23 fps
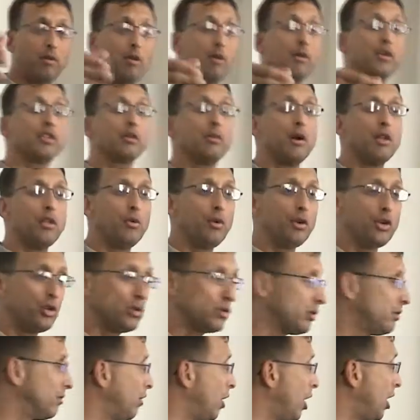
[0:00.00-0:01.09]
There may be some other
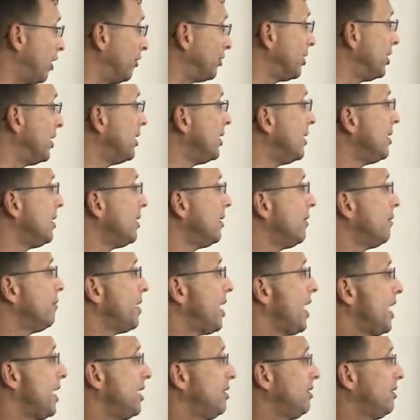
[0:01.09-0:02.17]
issues involved.
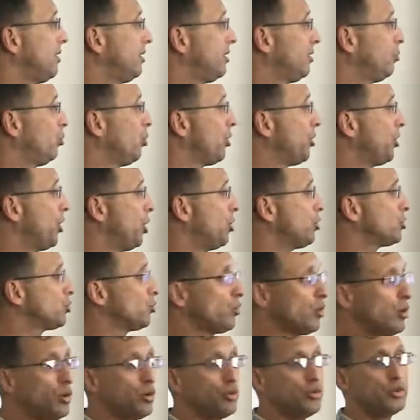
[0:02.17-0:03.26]
And with those
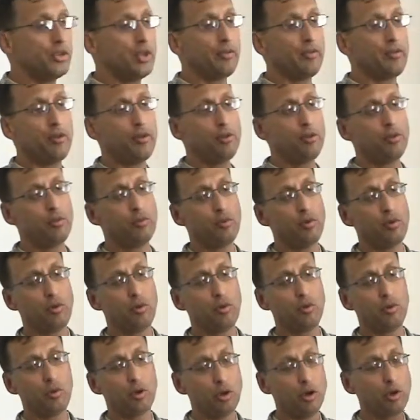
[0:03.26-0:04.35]
wounds, if you
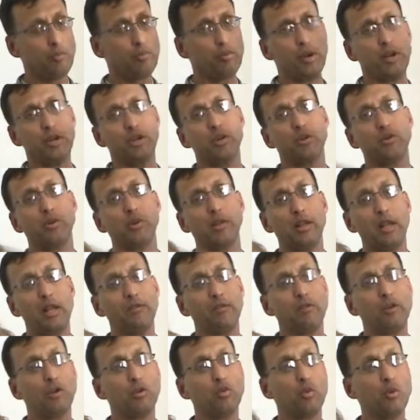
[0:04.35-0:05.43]
do good pressure
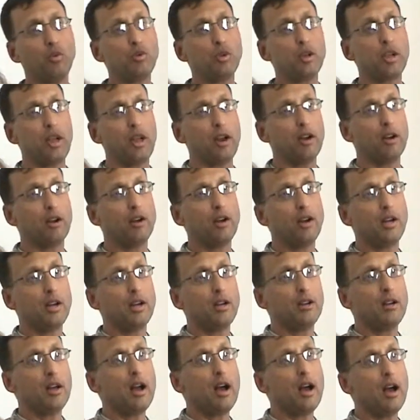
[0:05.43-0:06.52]
relief, good wound care,
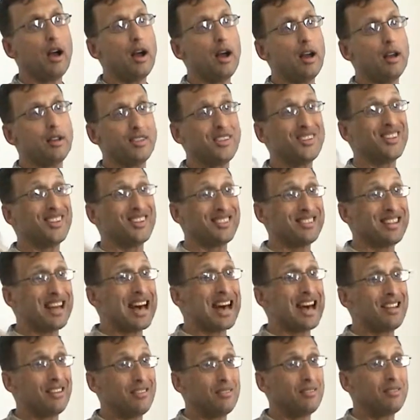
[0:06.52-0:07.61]
uh, since it's
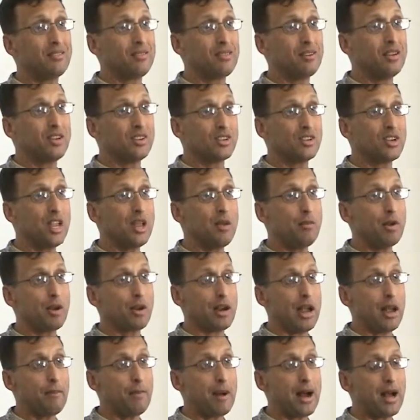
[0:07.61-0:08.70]
not ischemic,
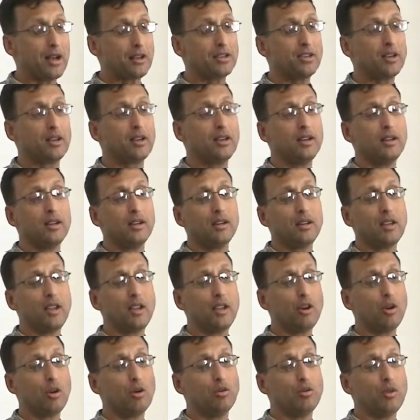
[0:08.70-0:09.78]
hypoxic,
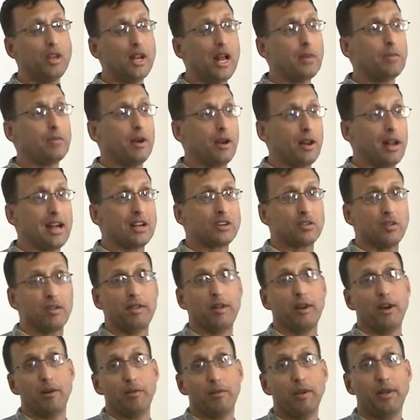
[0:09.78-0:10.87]
you don't need hyperoxygen
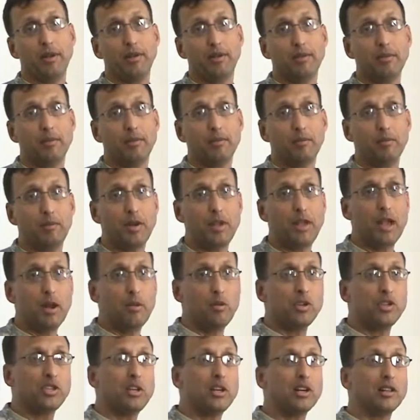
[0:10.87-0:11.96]
therapy. But yet
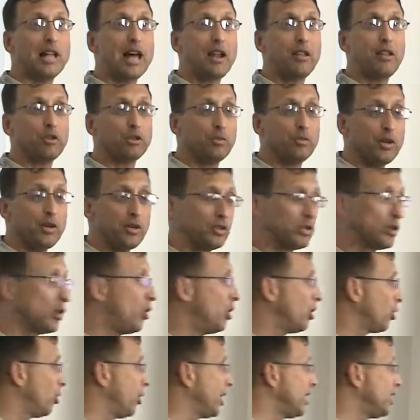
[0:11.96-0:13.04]
we see a lot of those patients
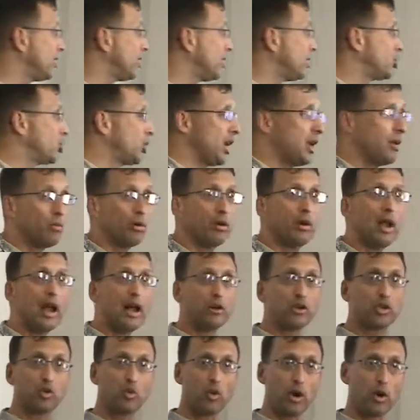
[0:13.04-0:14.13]
going, going into the chamber
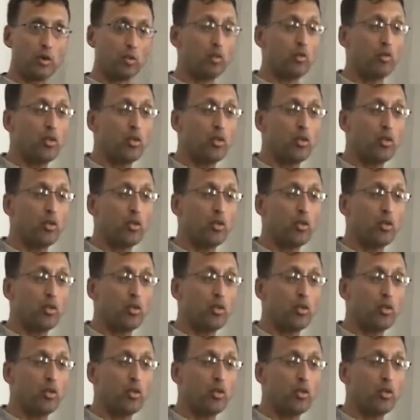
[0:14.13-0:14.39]
elsewhere.